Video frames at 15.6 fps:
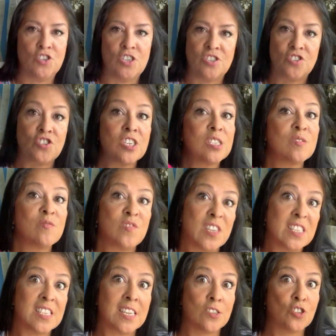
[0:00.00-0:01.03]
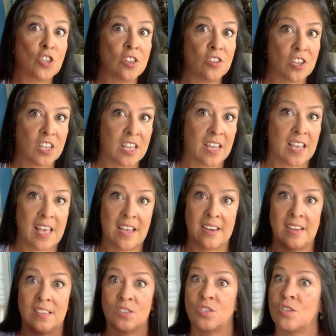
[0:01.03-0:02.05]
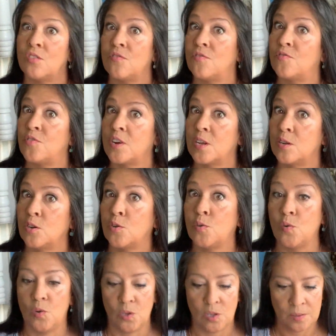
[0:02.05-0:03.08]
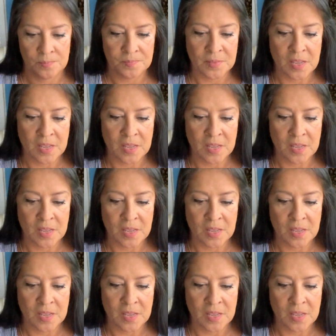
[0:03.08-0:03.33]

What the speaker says: It's just vintage looking and it's freaking cool.